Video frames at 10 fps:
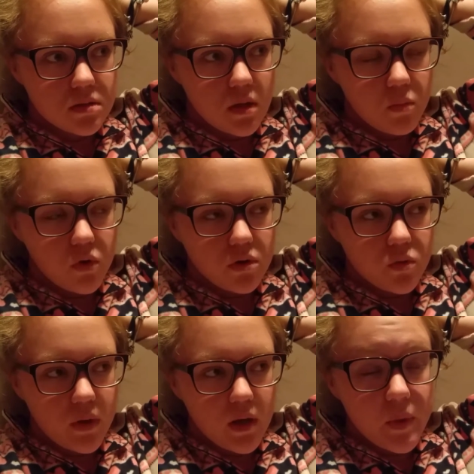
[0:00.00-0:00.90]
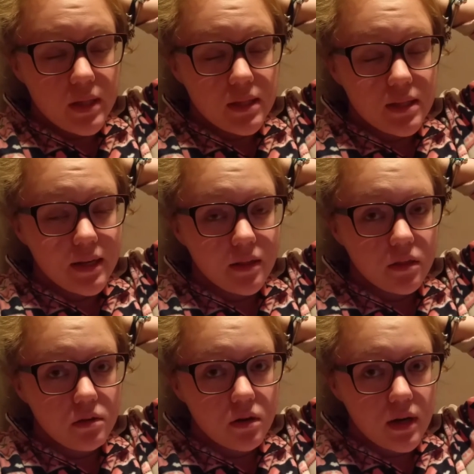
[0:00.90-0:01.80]
I'm going to wake up at
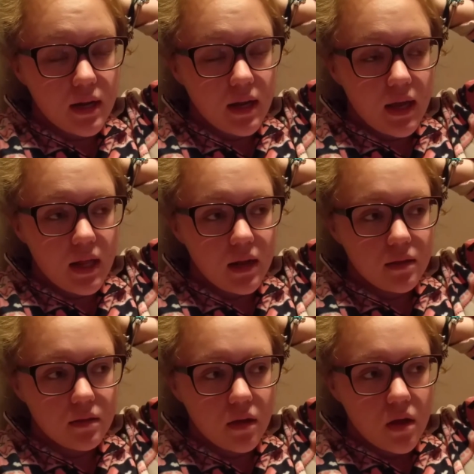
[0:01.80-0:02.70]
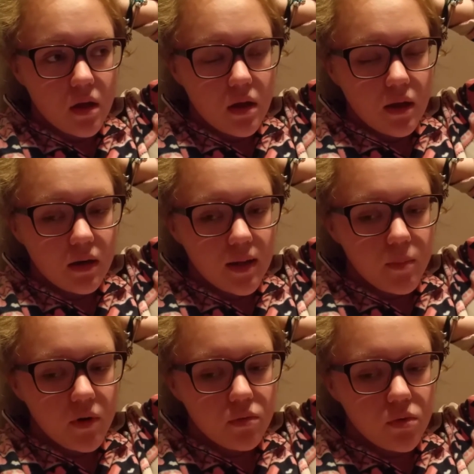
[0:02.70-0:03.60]
9:30, edit, clean
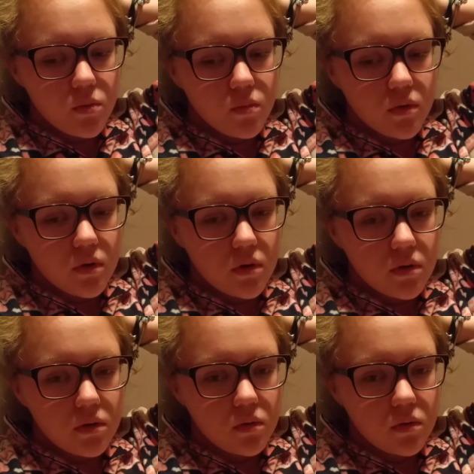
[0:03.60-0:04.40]
my room, go